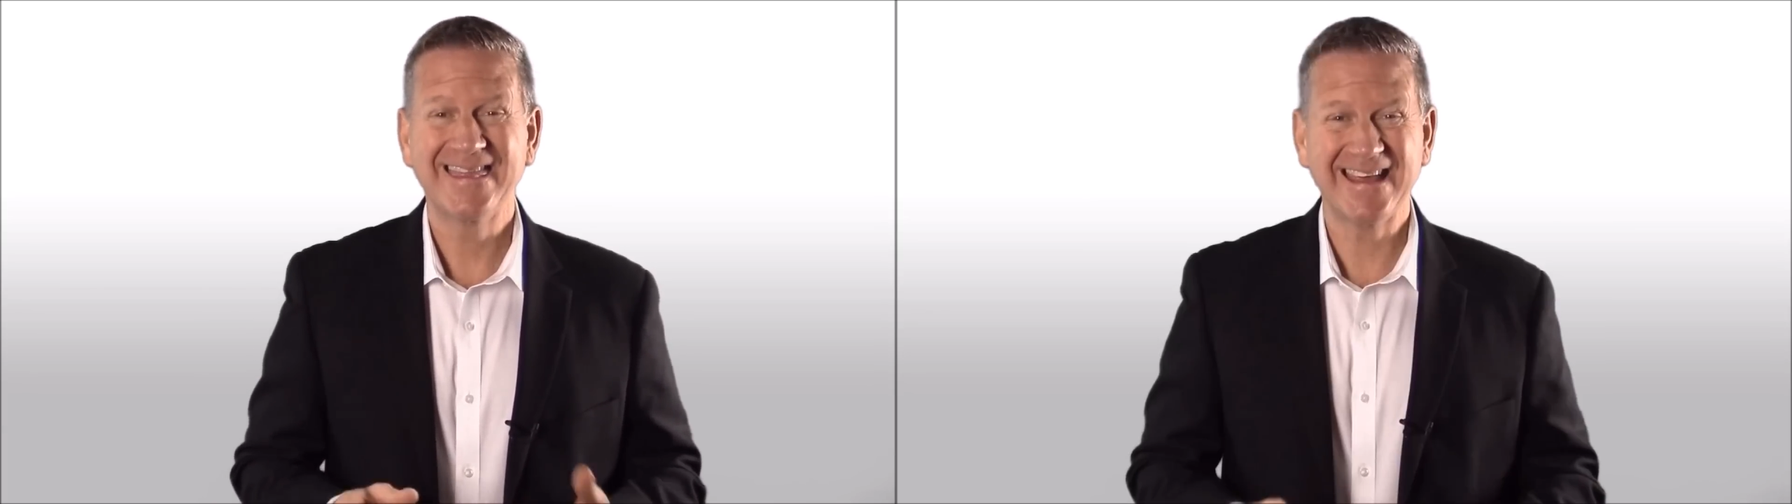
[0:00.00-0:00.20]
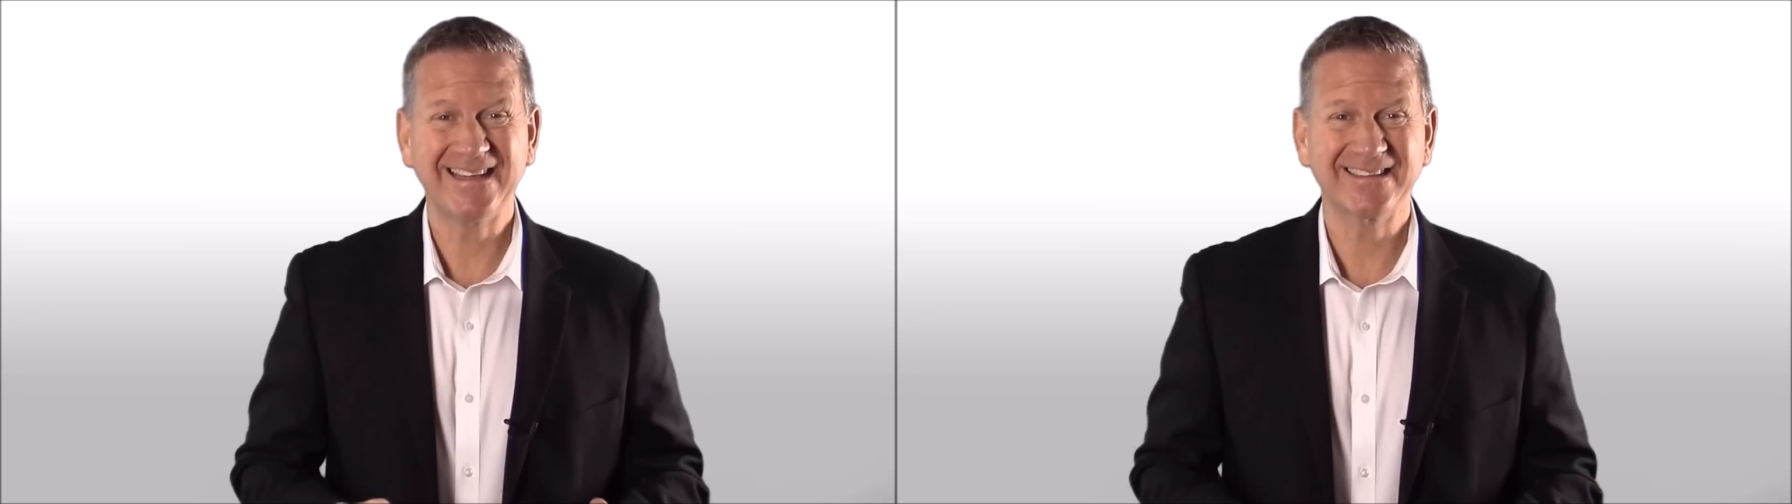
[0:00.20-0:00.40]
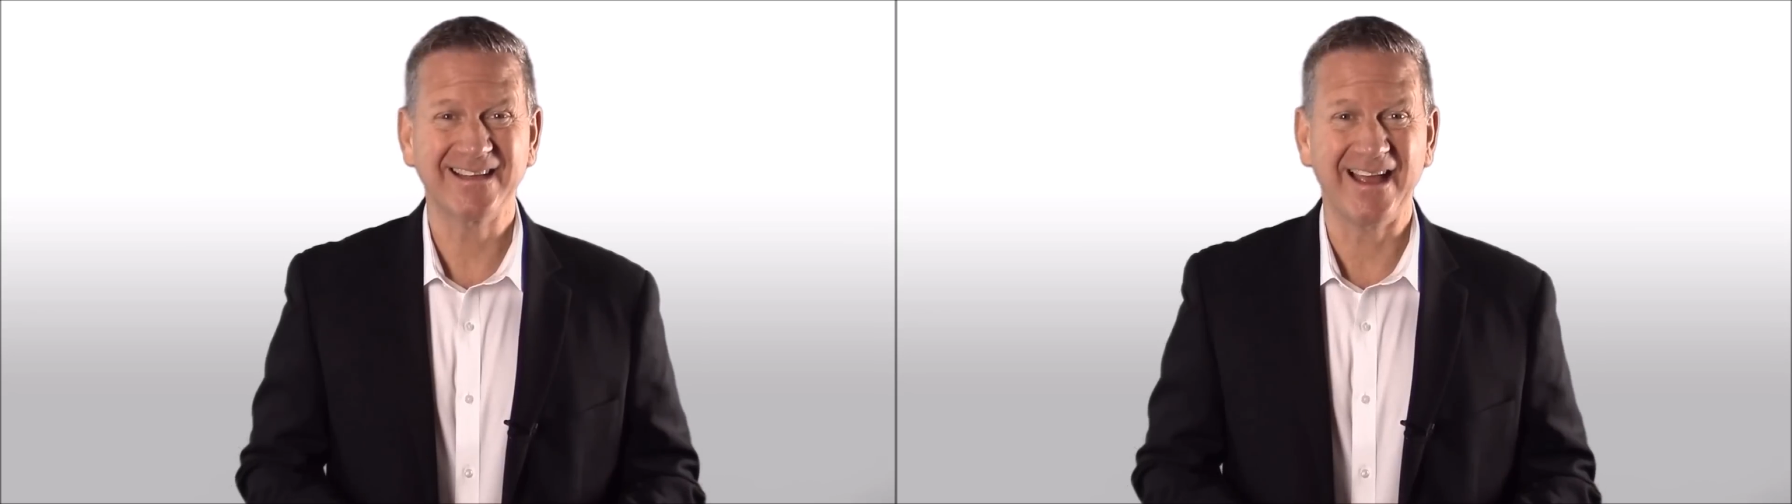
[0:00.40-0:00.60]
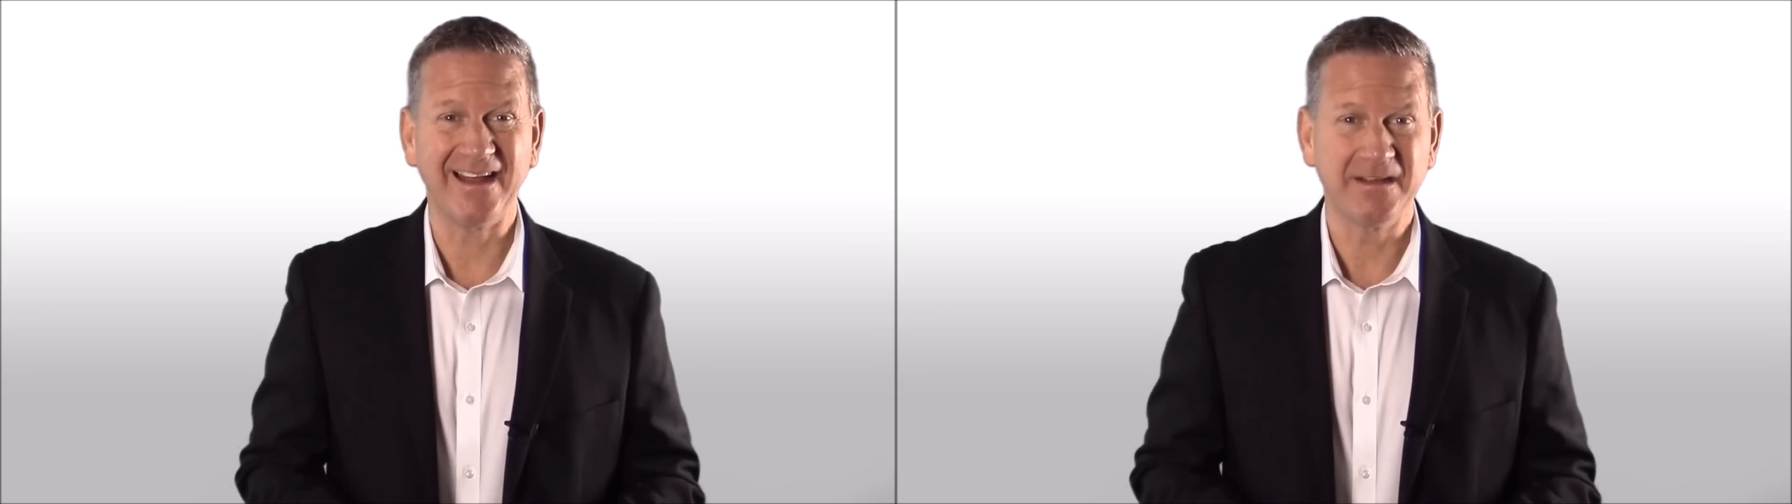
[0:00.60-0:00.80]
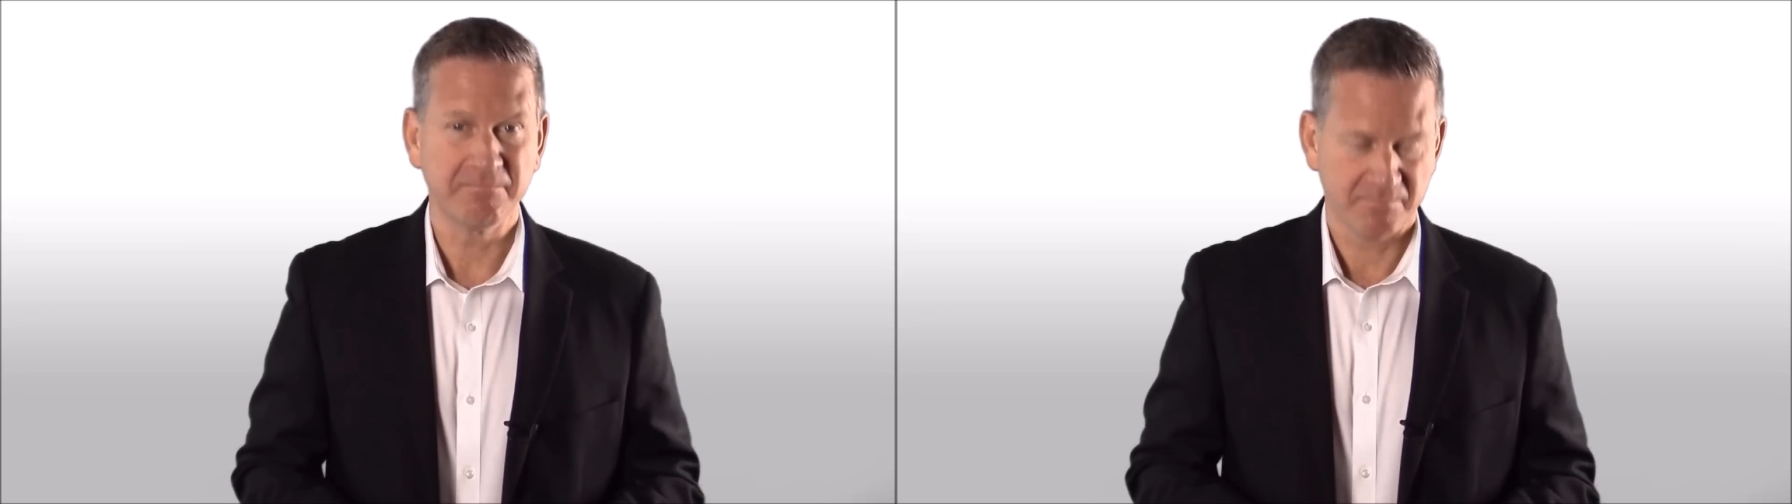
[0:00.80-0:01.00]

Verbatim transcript: Things like